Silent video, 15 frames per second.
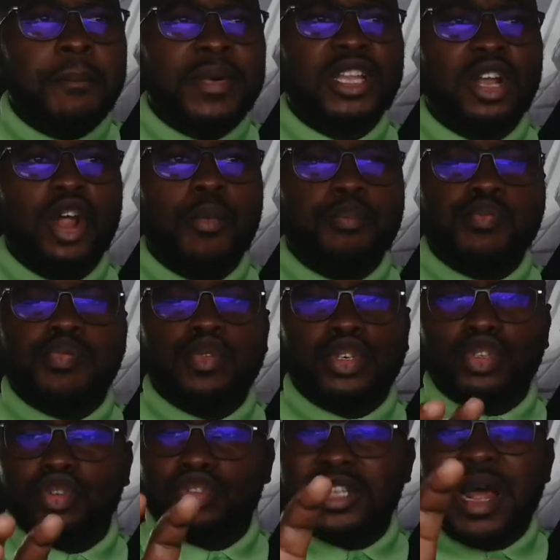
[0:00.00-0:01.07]
May the Lord
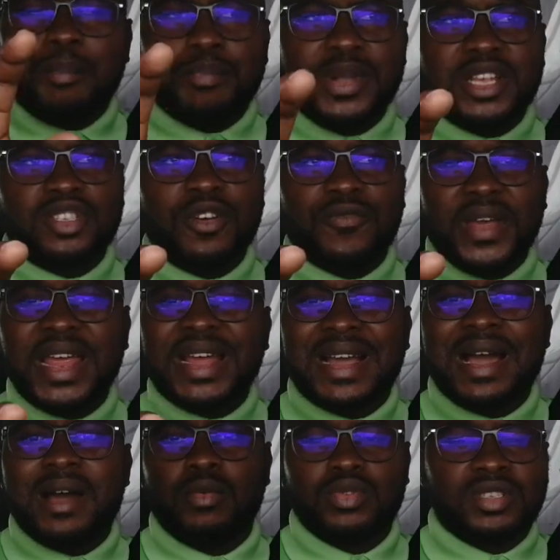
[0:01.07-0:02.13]
push you to that place of
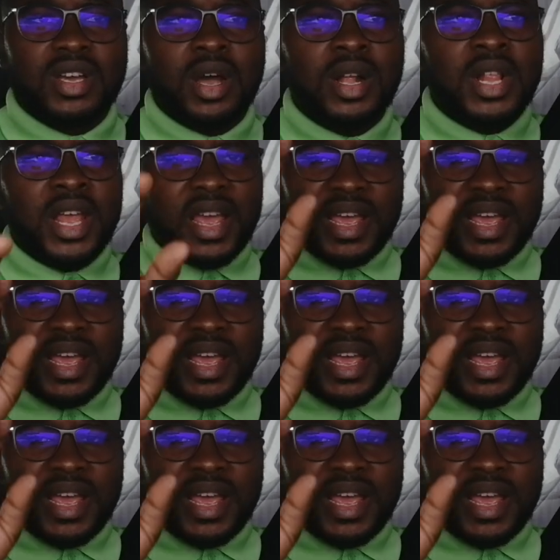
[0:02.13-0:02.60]
encounter.